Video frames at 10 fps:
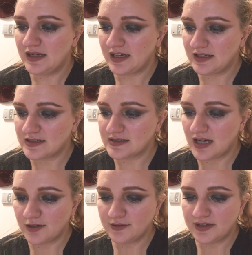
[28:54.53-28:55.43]
He does
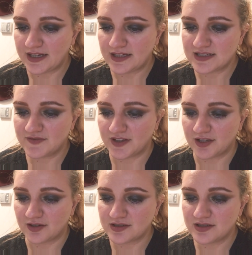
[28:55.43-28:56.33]
not relate his
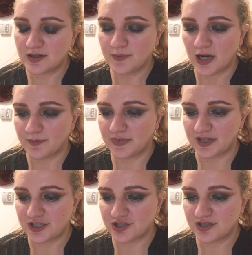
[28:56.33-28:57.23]
figures to the
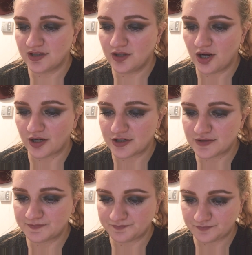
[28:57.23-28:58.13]
population at
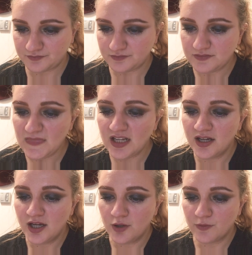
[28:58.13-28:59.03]
large.
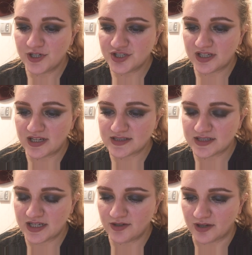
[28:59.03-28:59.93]

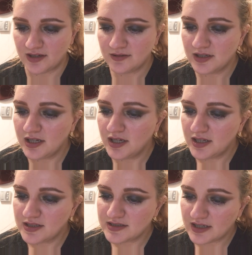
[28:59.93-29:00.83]
Wijayaskara,
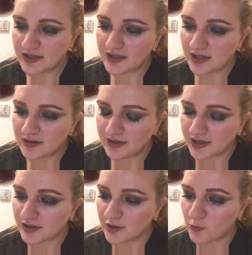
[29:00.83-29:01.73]
studying
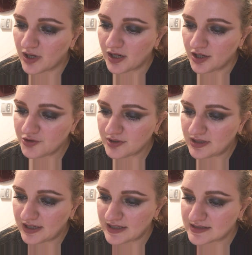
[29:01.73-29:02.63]
clinically
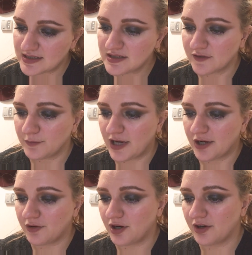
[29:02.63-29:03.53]
100 cases of
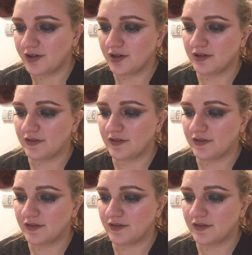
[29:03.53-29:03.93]
myocardial